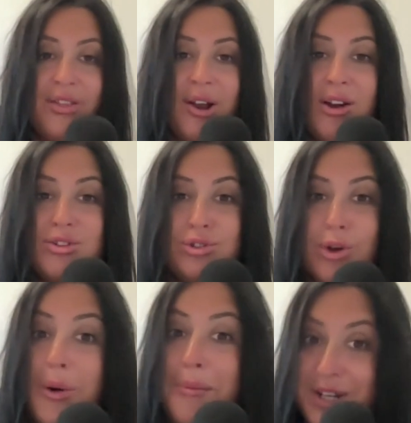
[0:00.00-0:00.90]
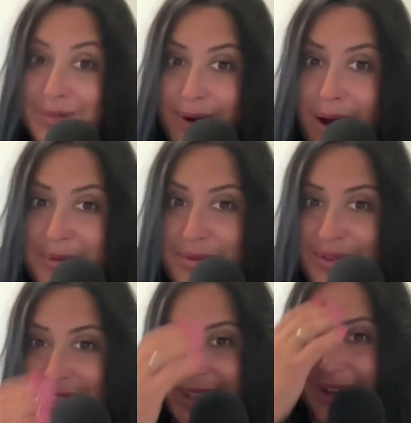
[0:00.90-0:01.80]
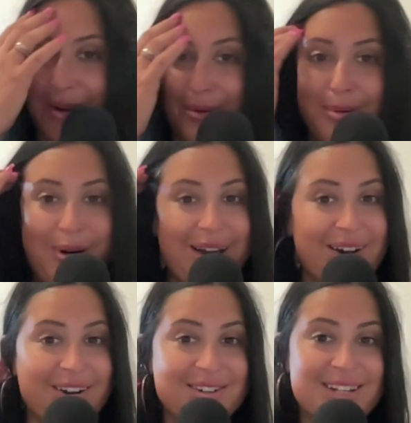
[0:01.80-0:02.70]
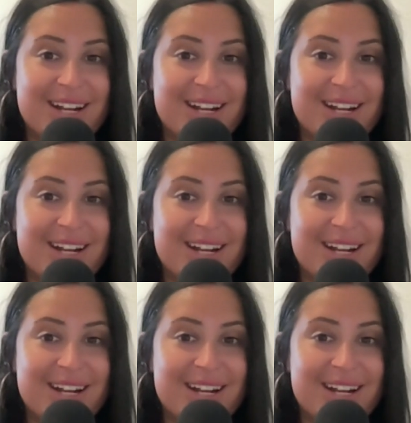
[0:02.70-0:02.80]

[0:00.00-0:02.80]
There is so much promise with these younger players.